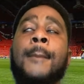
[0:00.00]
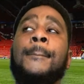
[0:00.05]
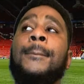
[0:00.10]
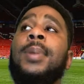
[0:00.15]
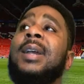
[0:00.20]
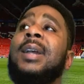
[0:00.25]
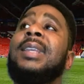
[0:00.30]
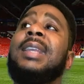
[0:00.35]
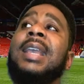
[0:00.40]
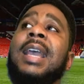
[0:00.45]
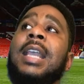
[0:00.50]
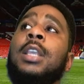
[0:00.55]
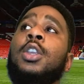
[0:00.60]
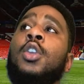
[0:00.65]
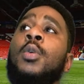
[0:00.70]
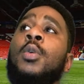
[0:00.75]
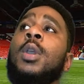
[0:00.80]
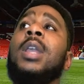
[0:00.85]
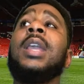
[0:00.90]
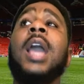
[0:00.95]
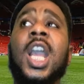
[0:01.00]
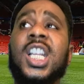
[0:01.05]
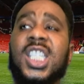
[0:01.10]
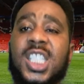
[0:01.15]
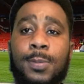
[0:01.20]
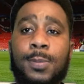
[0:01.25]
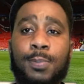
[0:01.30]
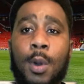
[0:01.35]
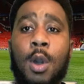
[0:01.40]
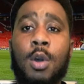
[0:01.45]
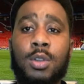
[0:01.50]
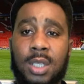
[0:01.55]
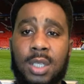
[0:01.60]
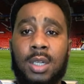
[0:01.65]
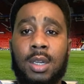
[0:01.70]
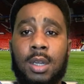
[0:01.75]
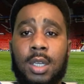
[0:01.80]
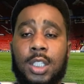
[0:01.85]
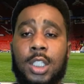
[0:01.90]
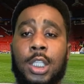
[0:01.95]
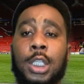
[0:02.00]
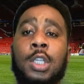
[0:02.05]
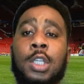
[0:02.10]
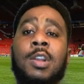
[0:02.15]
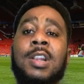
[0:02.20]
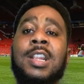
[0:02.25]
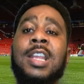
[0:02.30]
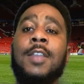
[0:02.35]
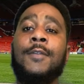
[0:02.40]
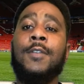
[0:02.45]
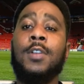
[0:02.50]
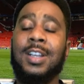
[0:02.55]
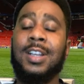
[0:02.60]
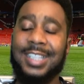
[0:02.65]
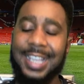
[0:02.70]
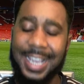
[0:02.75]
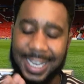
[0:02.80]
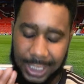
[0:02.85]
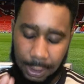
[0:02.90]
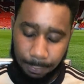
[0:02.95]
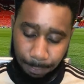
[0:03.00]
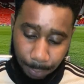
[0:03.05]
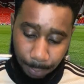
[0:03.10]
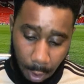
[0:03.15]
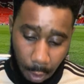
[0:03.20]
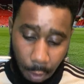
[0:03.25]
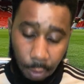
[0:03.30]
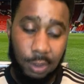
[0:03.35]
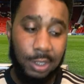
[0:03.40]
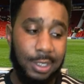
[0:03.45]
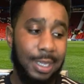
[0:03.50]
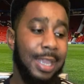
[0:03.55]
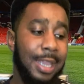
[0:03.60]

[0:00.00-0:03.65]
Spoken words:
But yet, you're exposing us. You're leaving us exposed